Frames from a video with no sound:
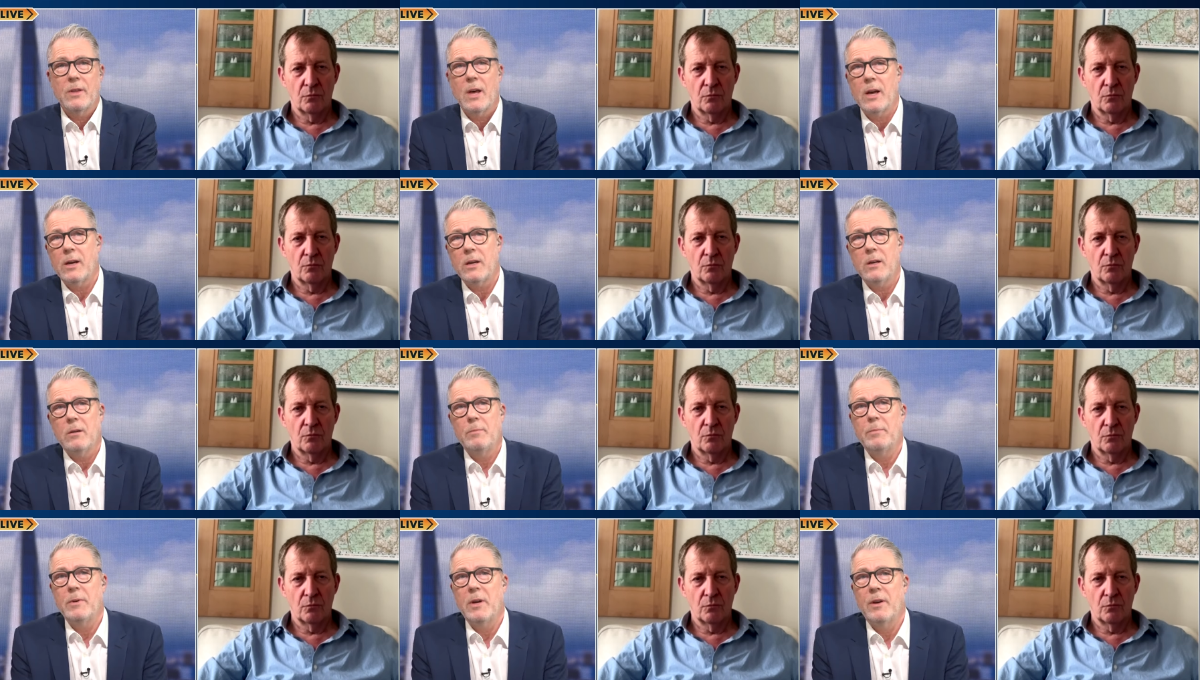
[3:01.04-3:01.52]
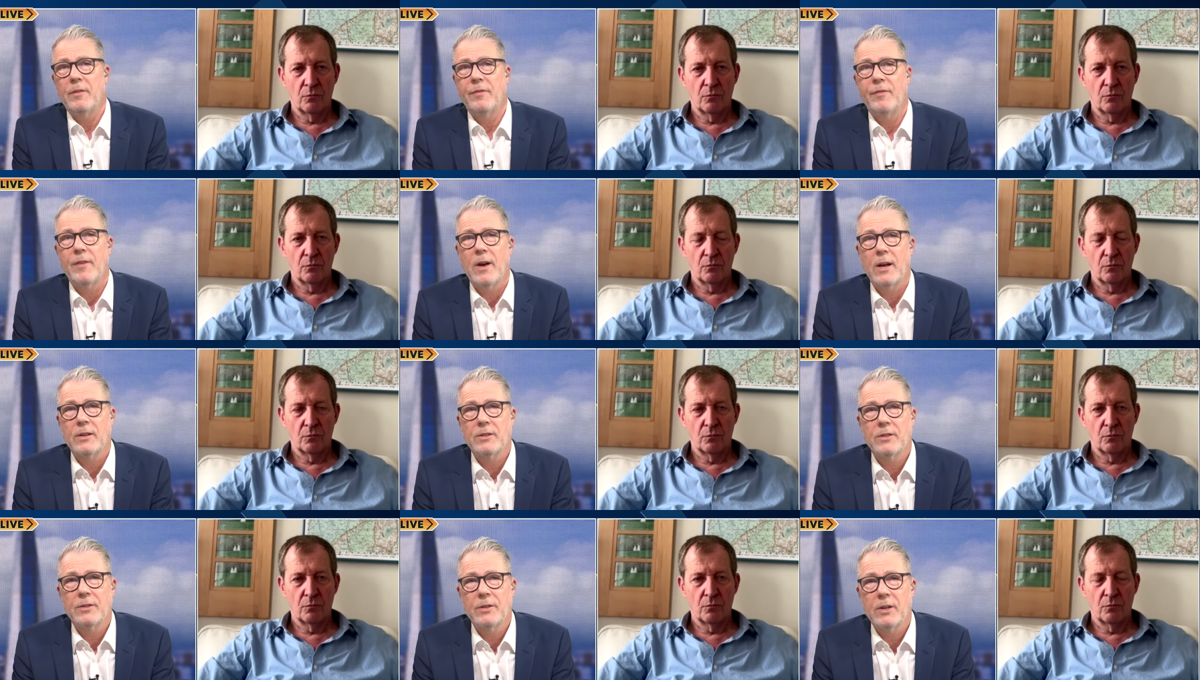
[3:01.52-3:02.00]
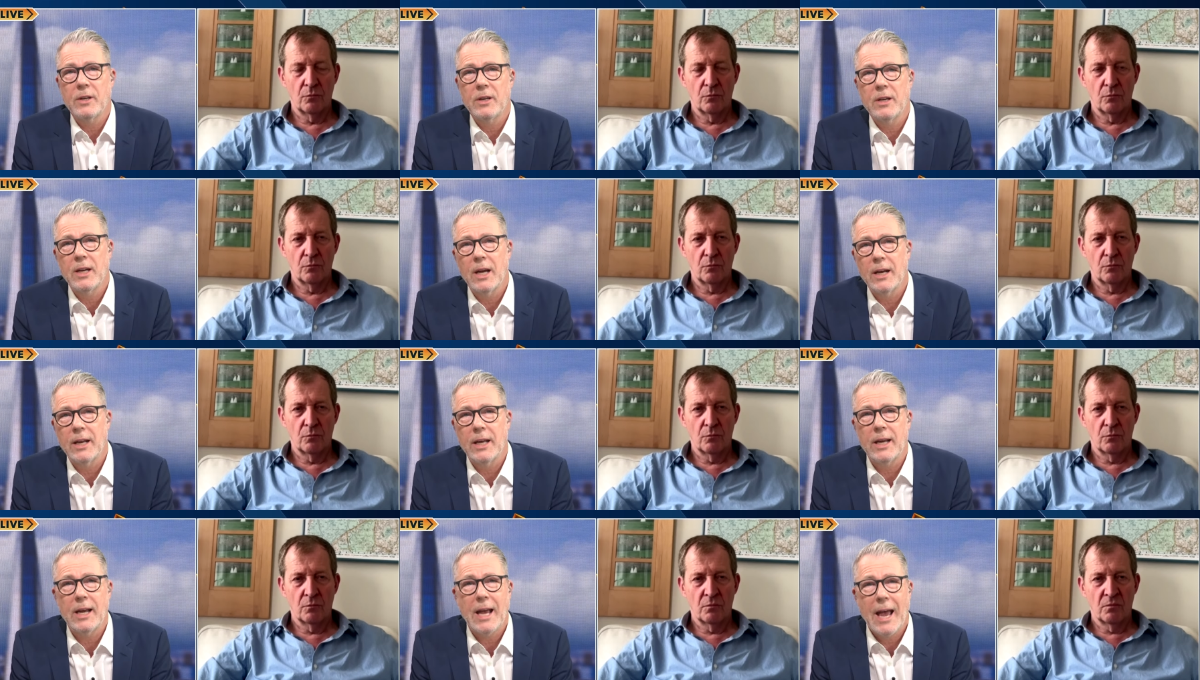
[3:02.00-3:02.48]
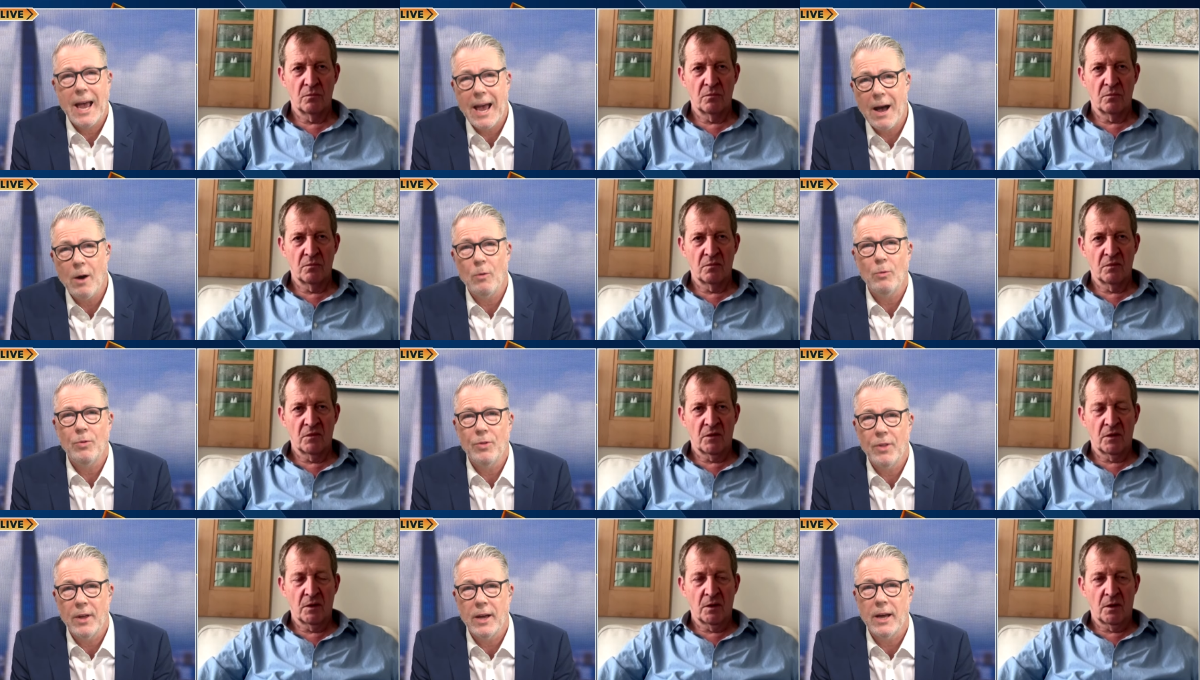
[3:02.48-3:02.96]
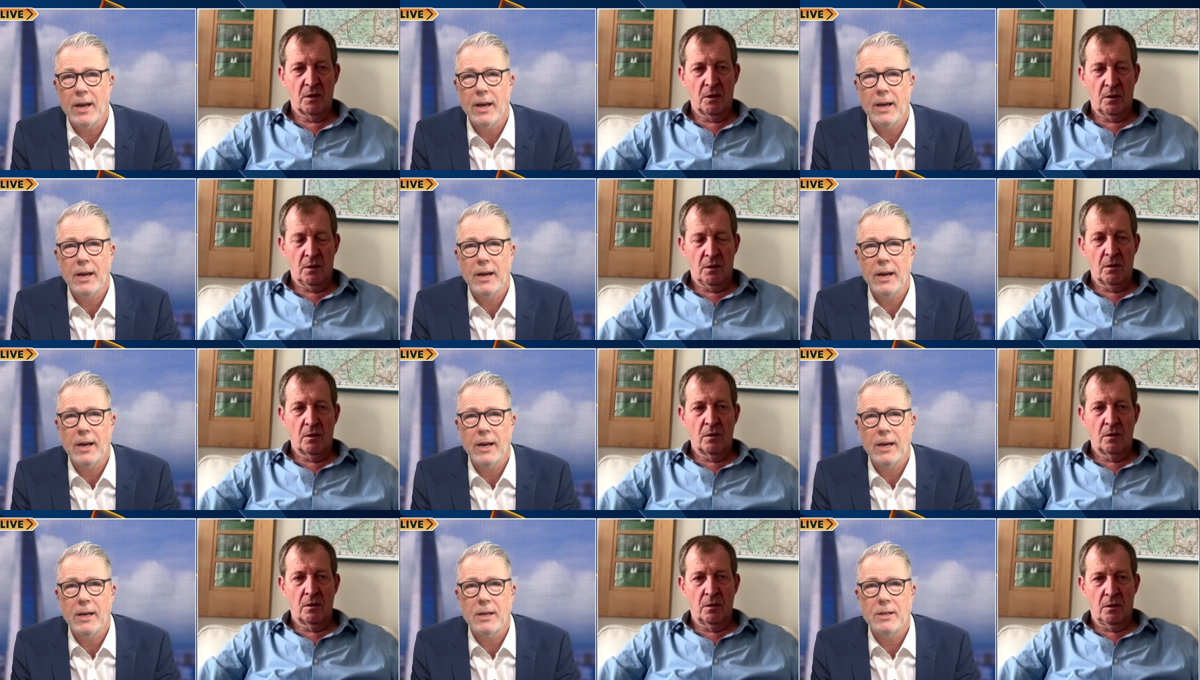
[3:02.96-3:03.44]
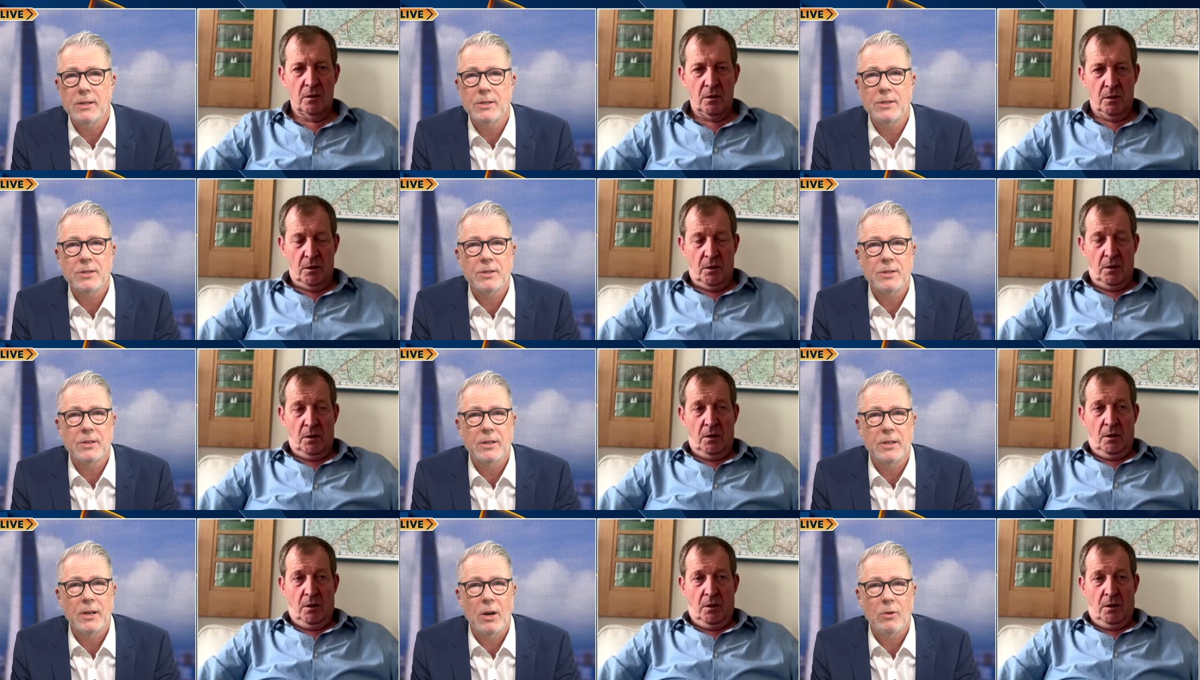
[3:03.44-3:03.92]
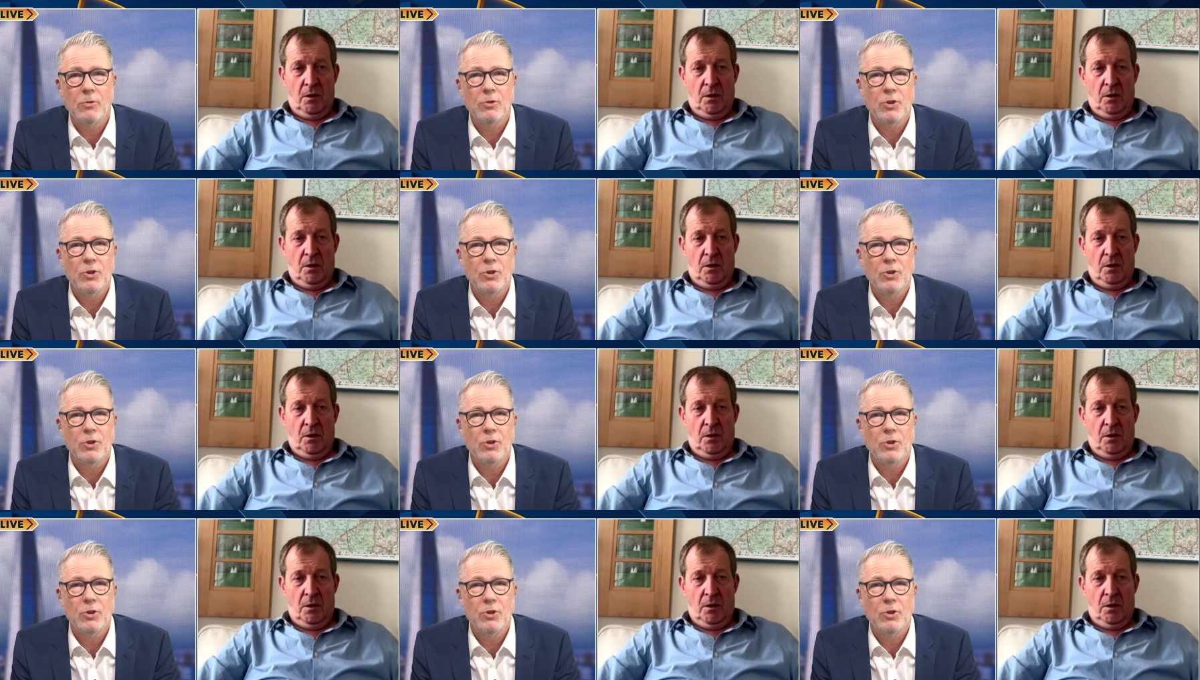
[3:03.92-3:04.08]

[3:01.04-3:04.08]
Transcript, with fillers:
Speaker 1: that could be a factor, that getting out there is, you know,